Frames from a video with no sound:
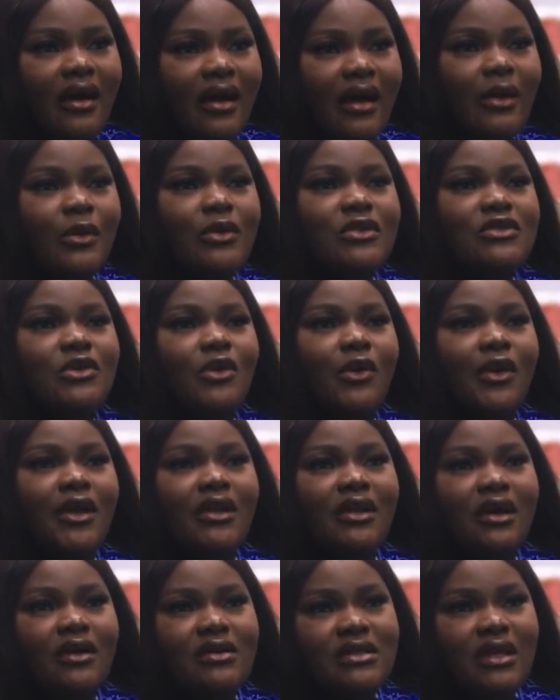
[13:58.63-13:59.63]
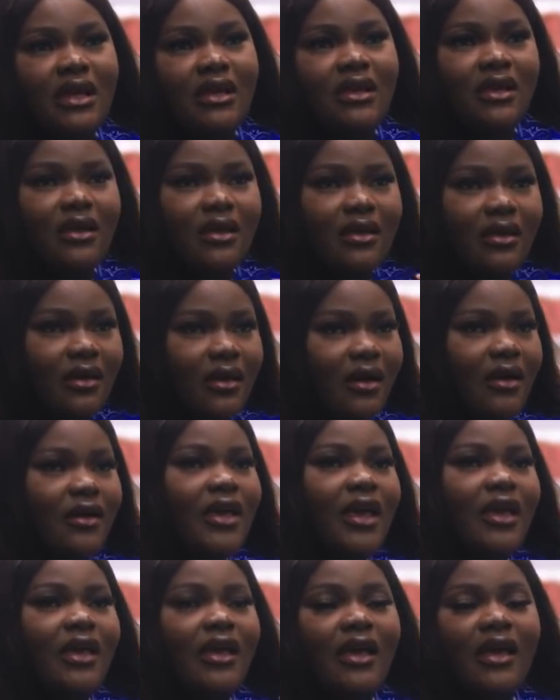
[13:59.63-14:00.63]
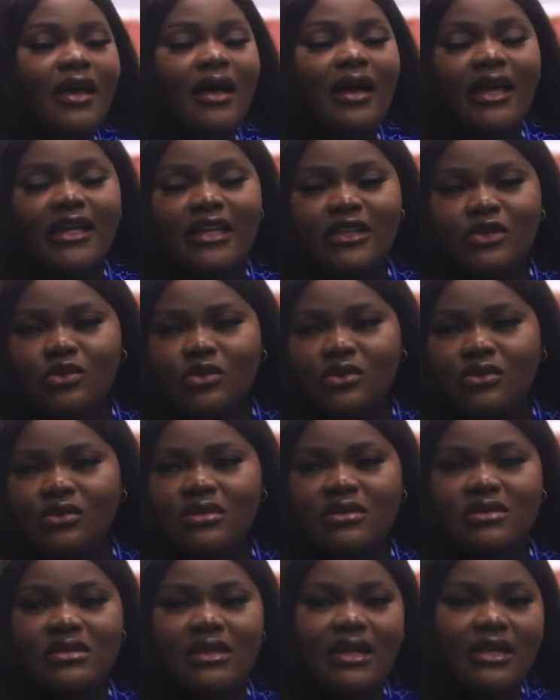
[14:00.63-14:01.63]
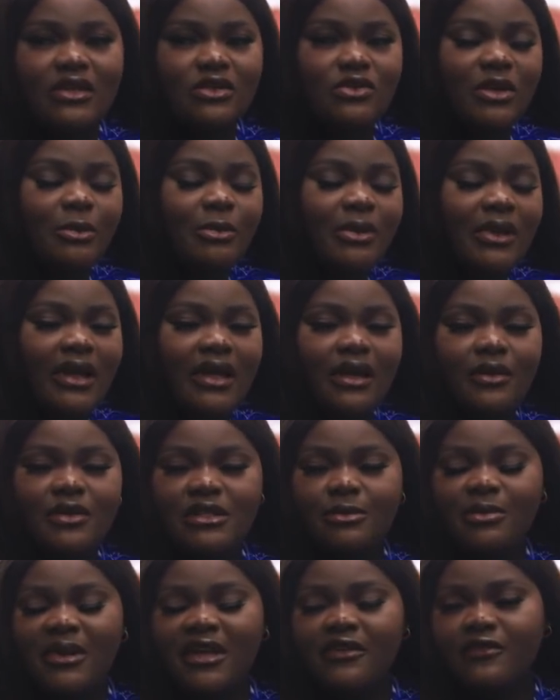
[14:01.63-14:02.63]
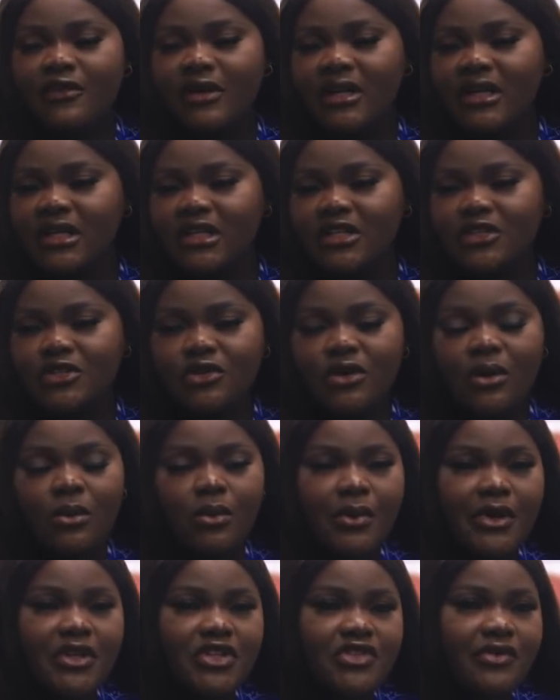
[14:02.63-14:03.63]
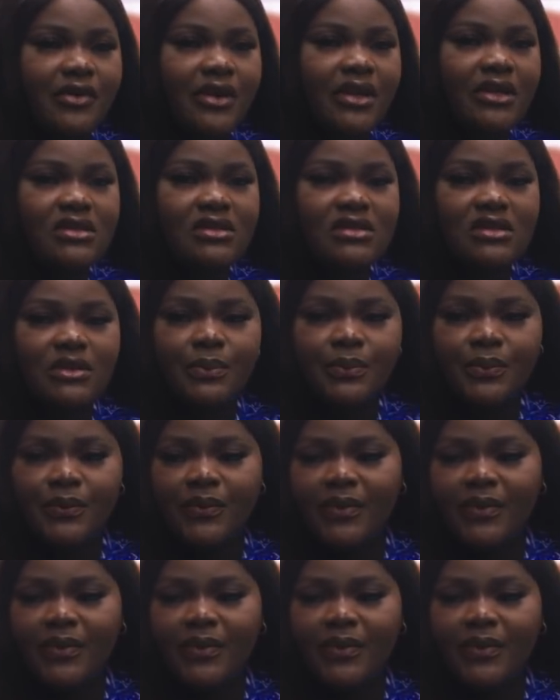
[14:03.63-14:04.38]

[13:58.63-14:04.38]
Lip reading: I was going, I was like, okay, I need to do this. I need to apply. I was applying for cleaning job, waitress,